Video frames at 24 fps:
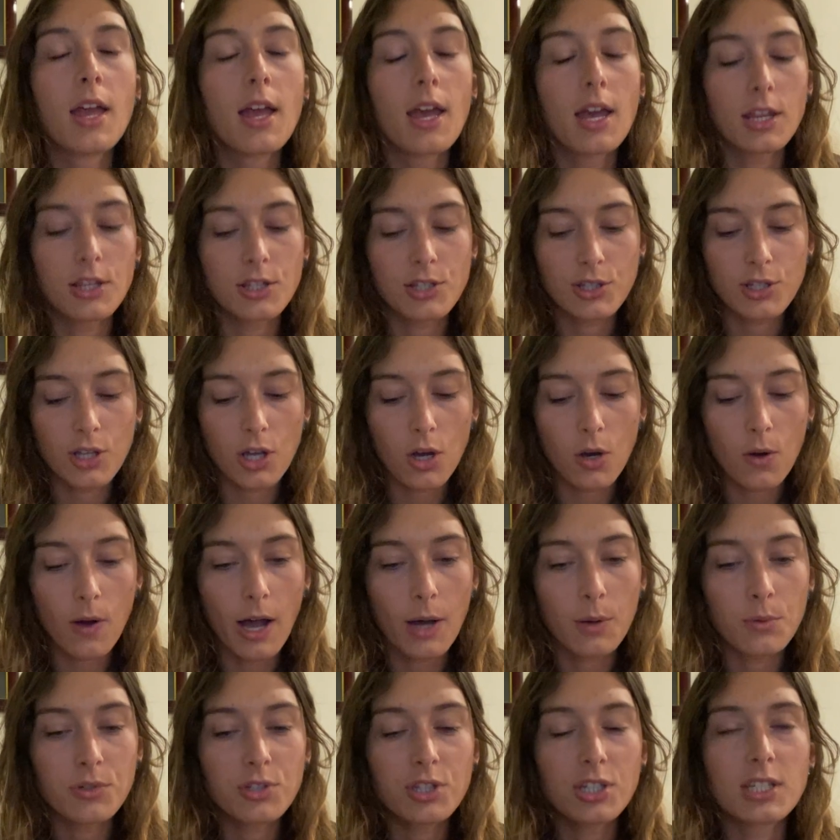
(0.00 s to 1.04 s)
And so I
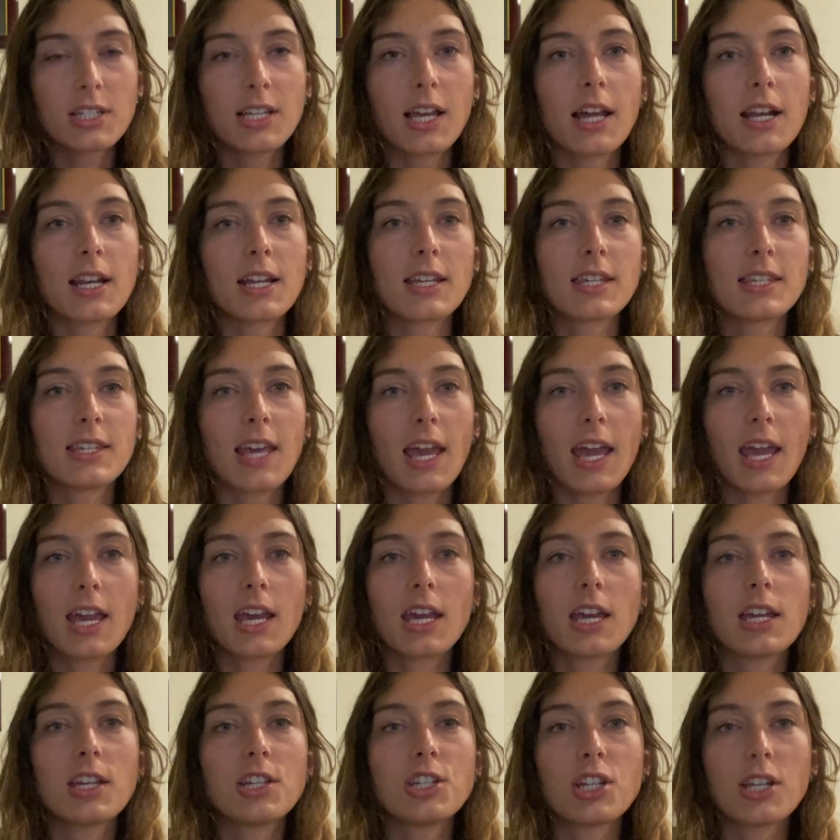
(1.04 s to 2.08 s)
was just kind of
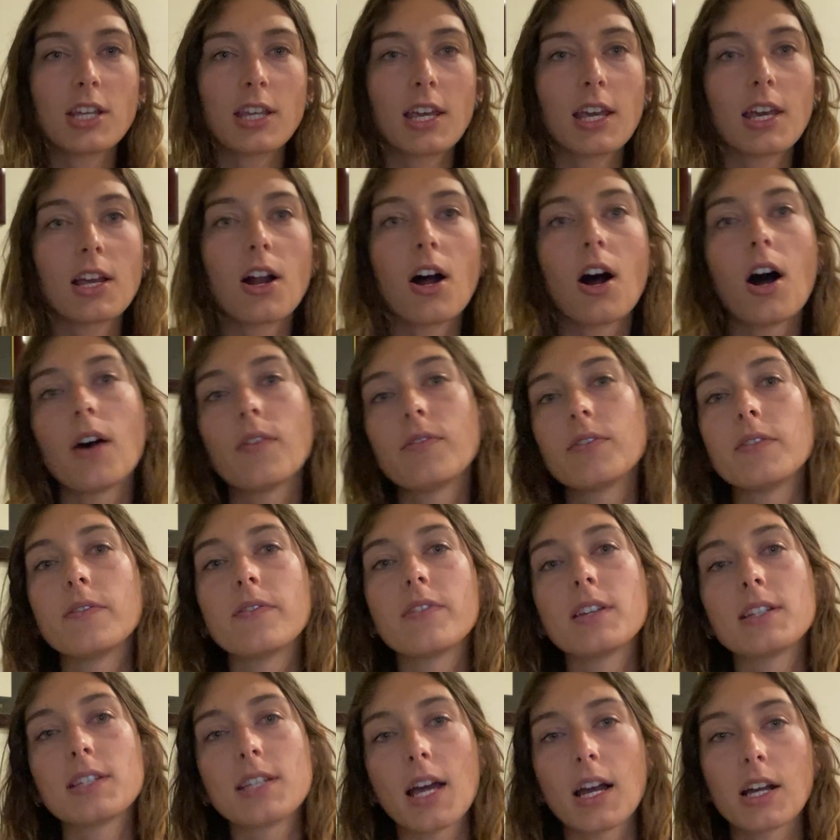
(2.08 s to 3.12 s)
gauging it off of
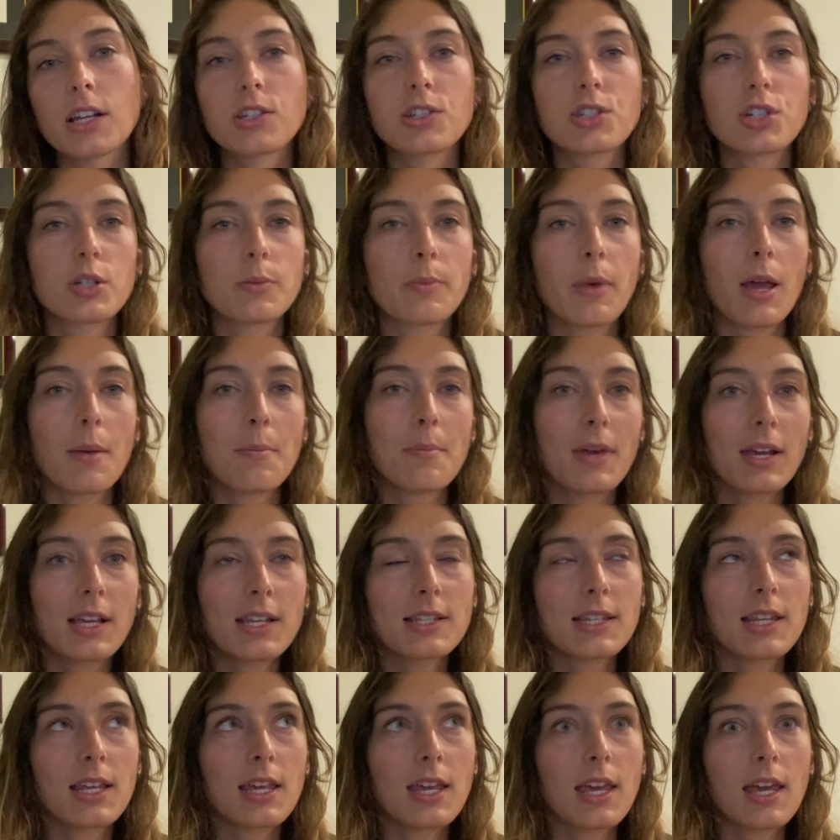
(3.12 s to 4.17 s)
the texture by
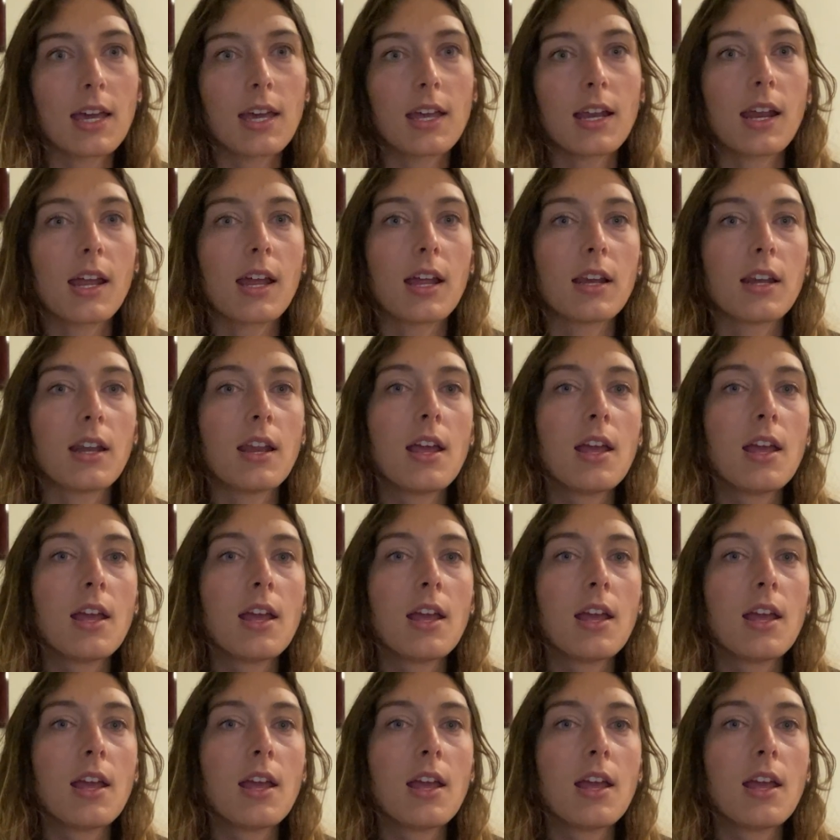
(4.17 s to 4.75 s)
mixing it, and